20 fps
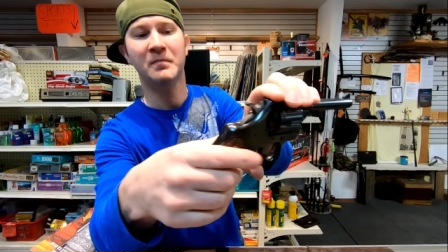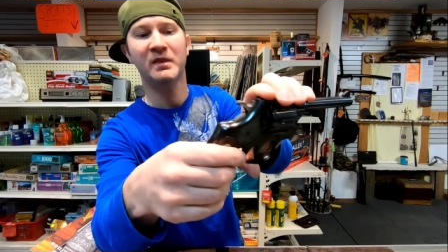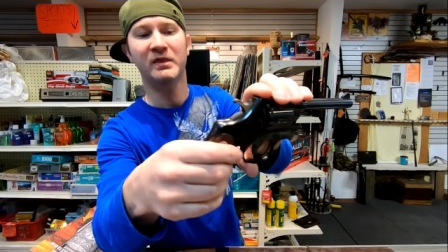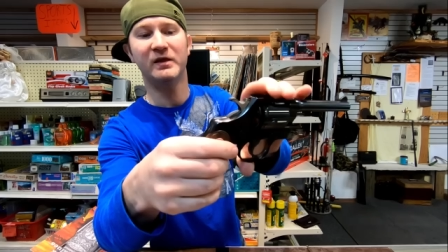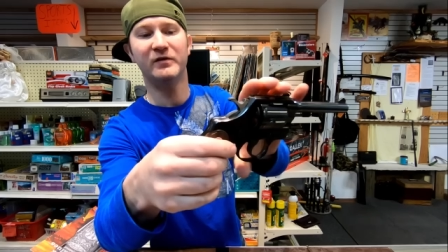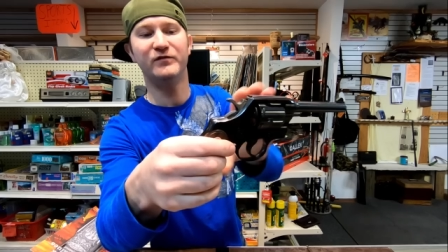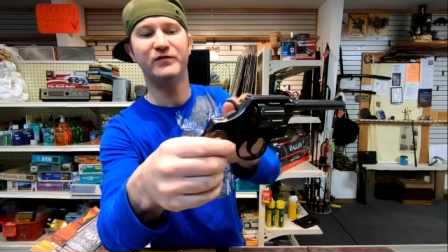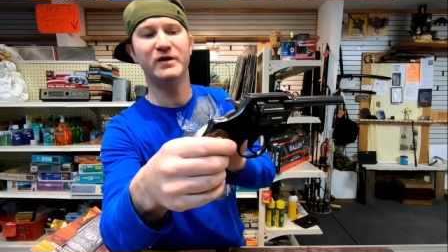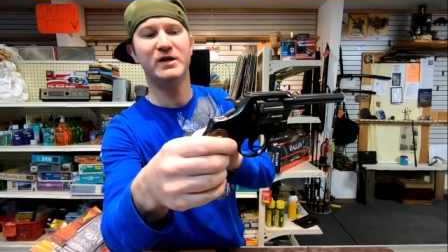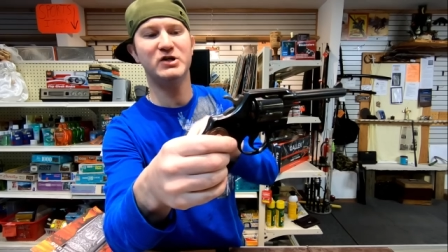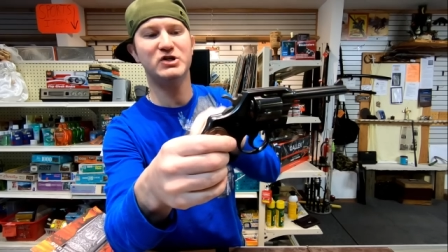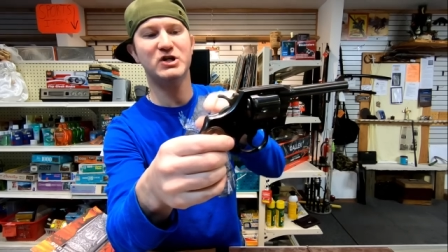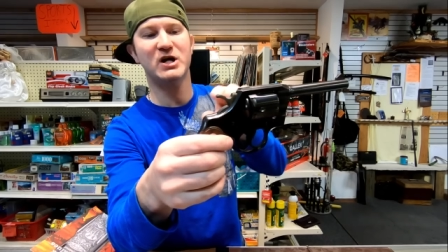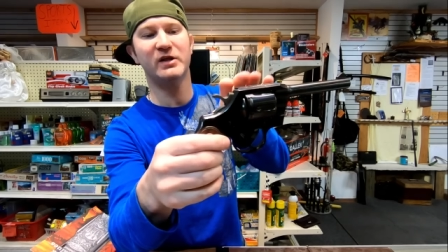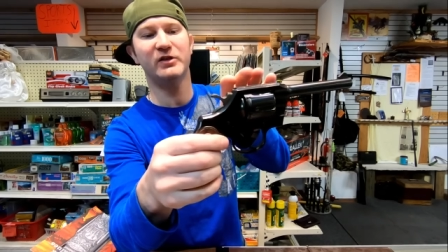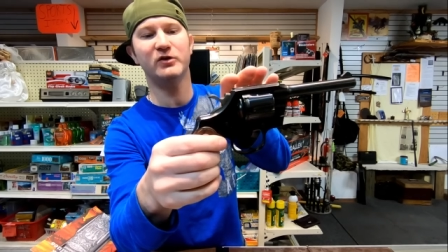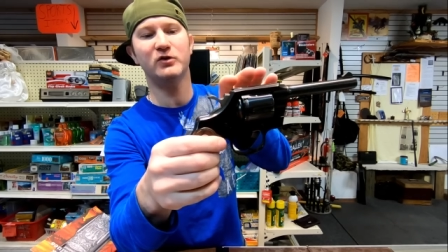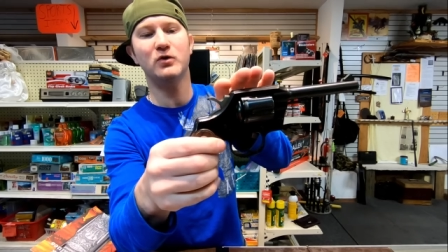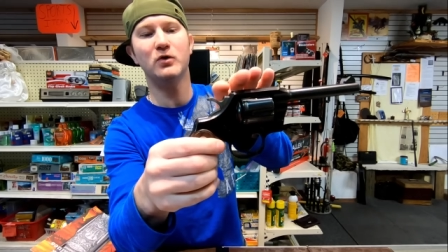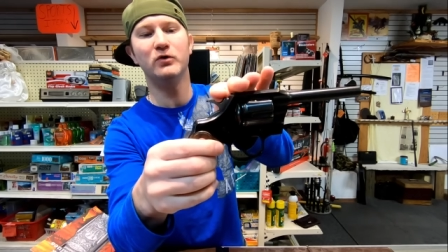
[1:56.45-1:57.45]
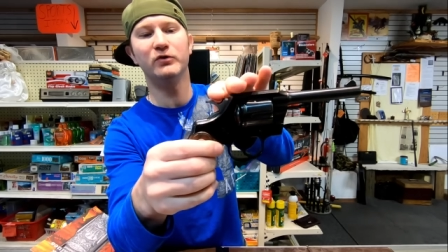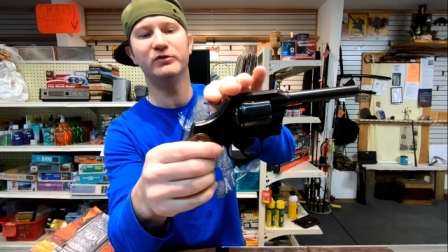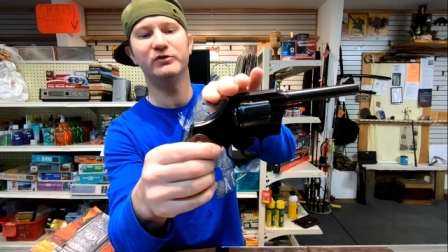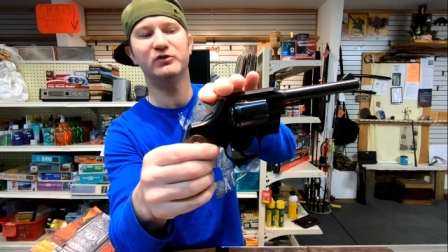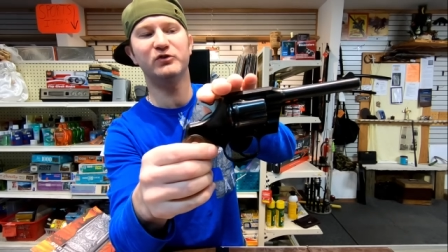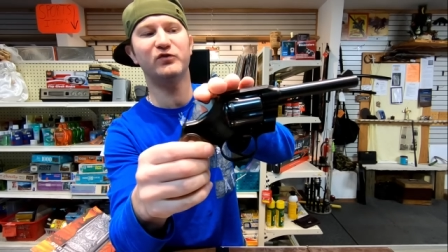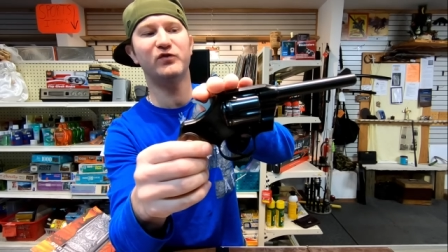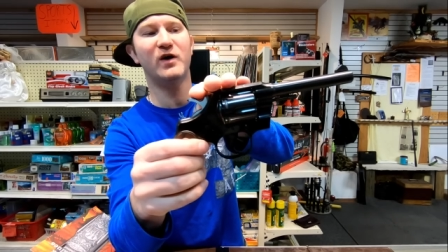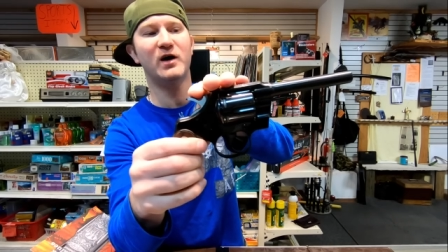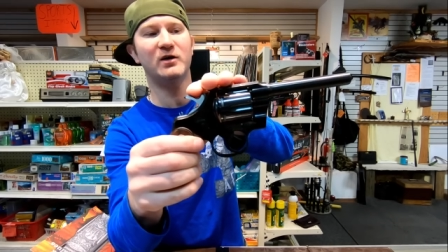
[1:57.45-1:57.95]
The finish on the Colt
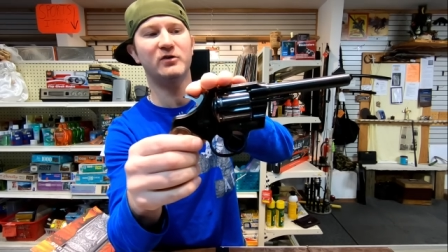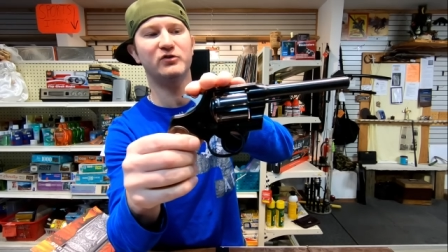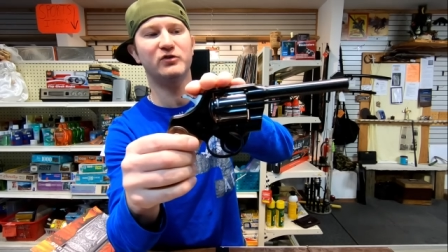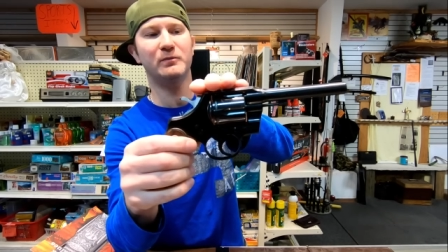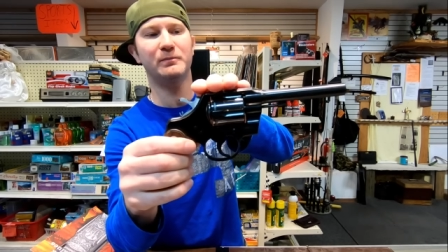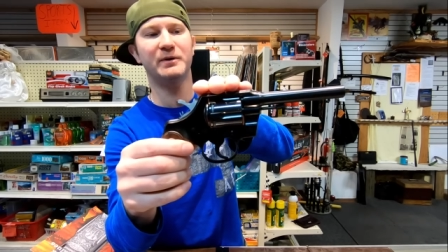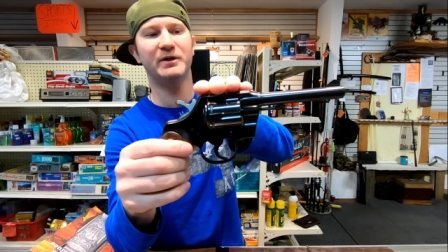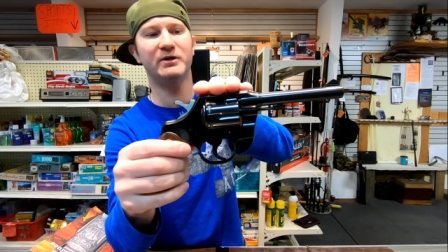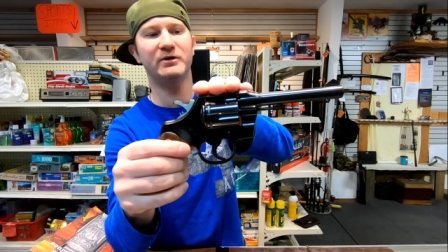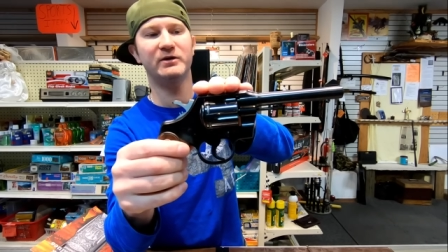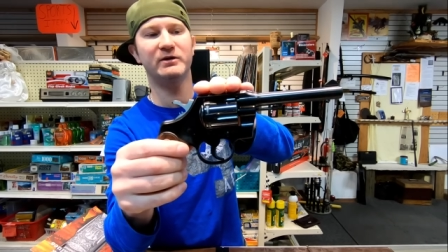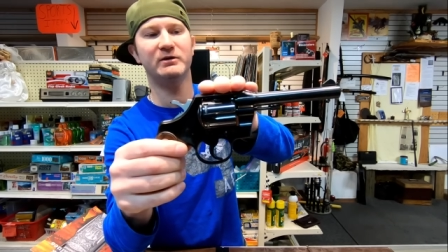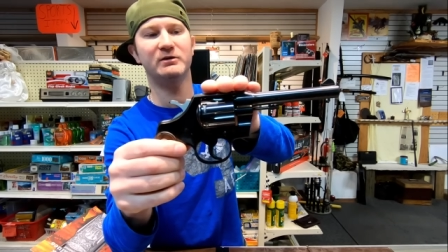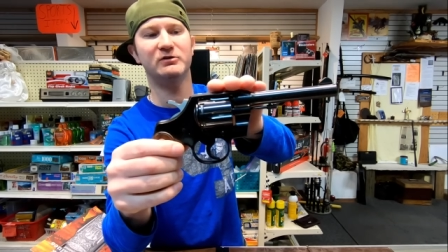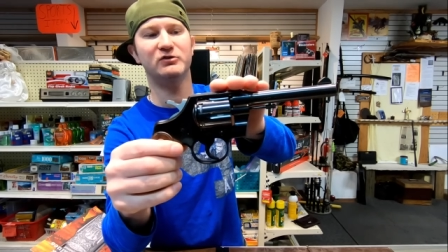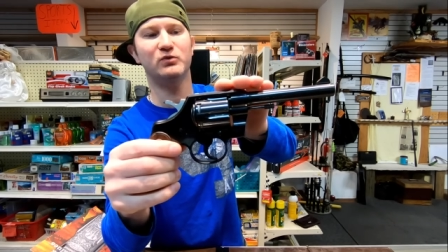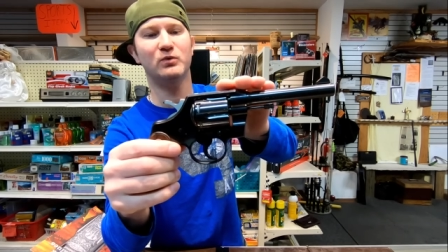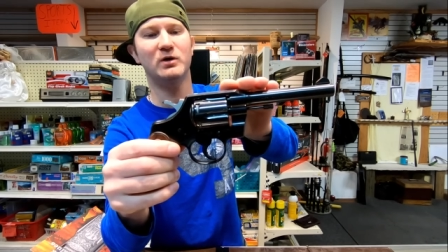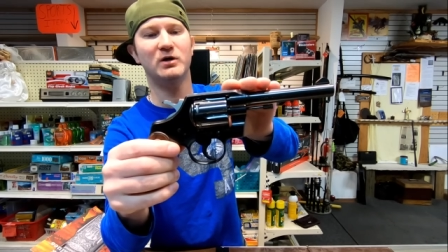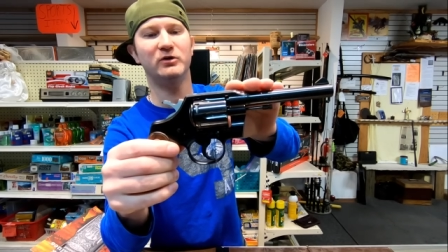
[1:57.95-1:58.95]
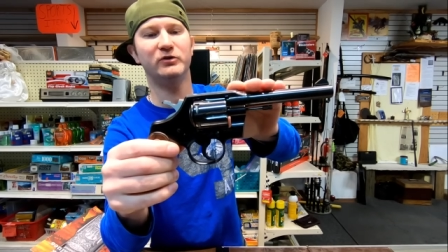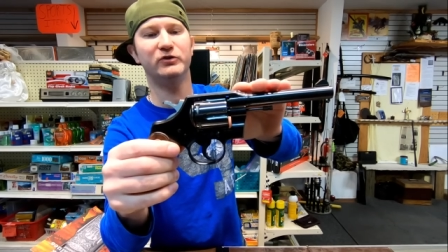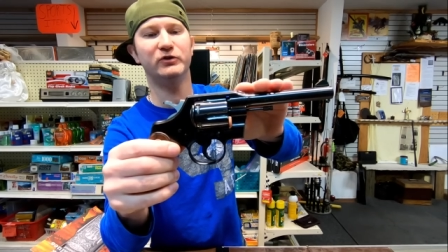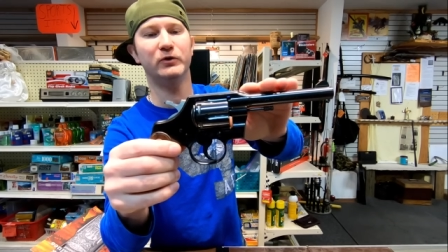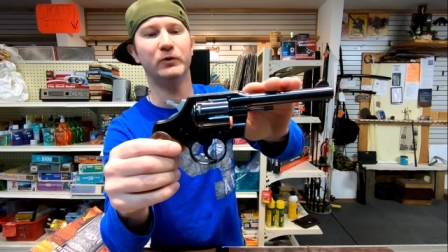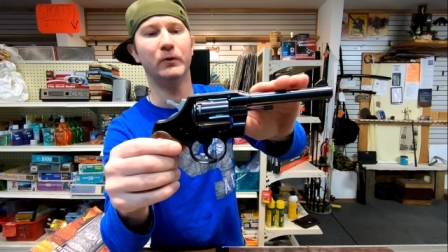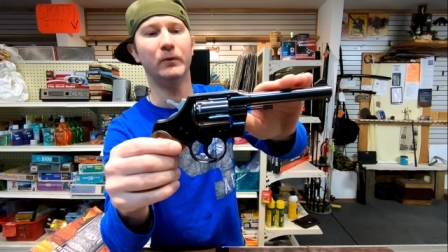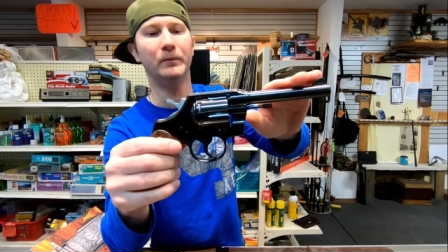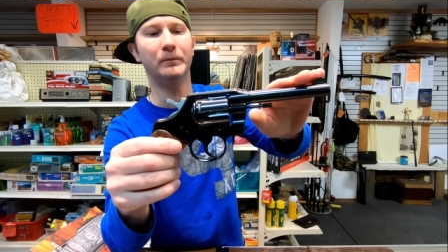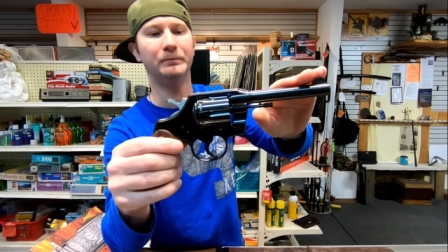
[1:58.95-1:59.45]
is far superior as well,
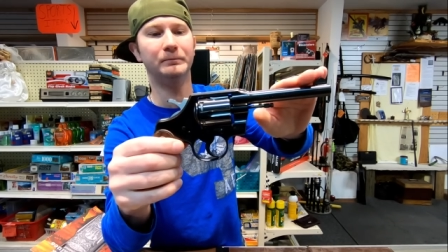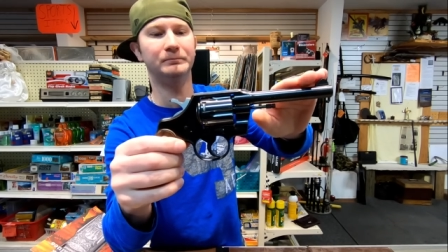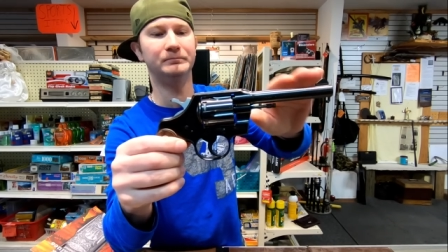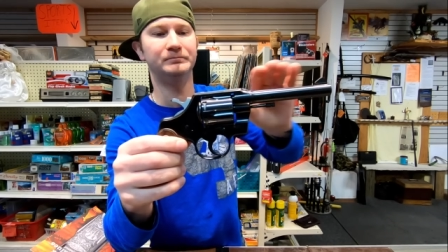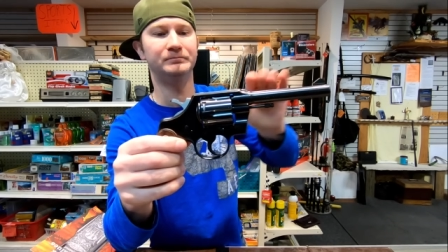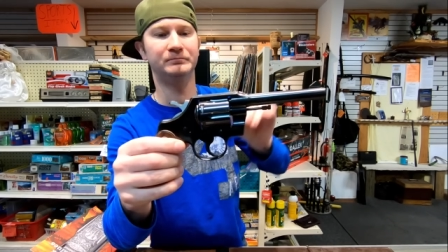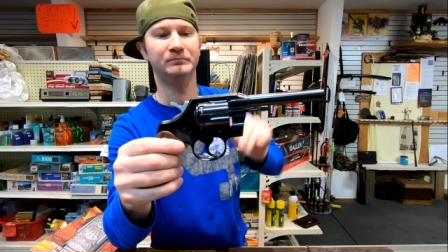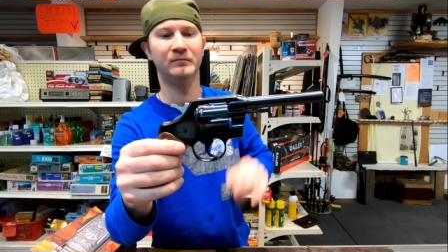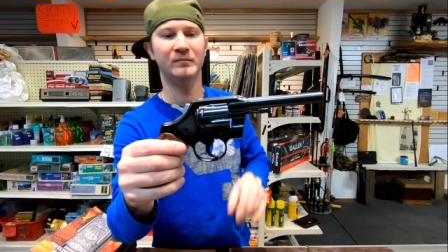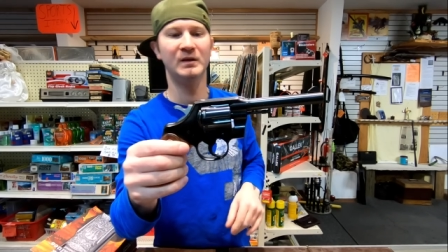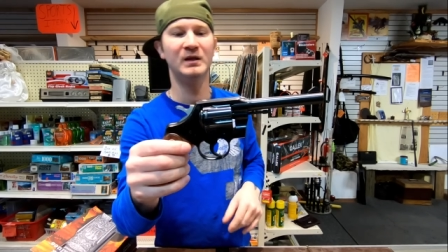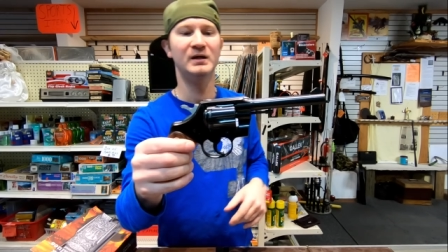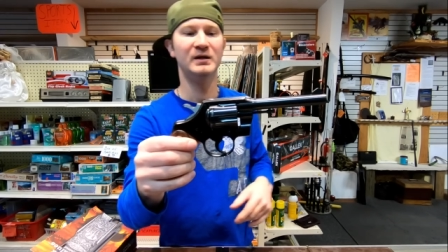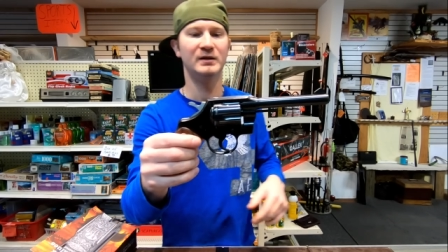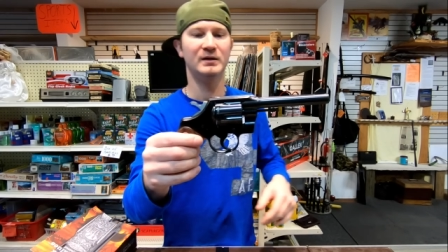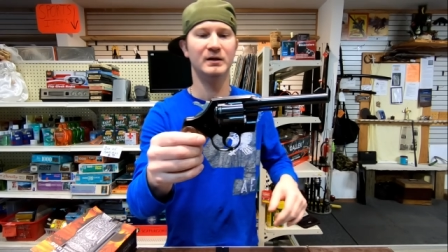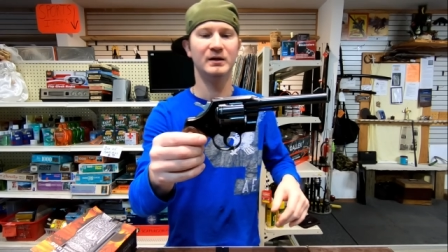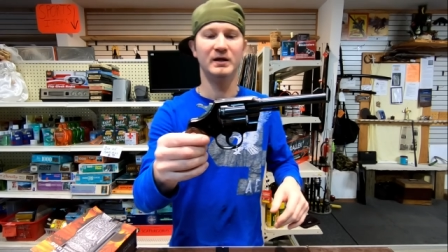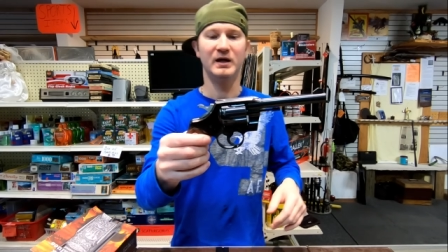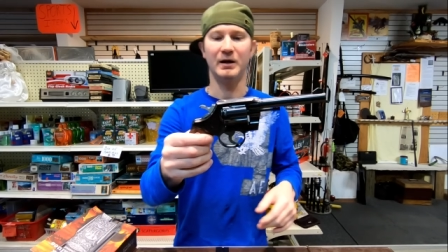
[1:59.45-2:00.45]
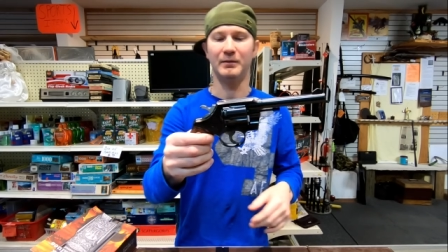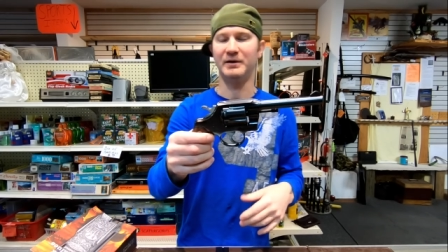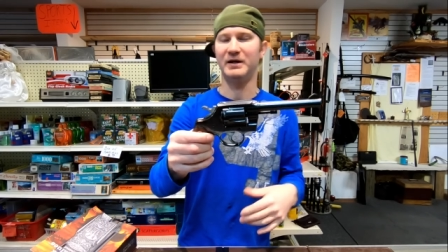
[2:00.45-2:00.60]
too. I mean,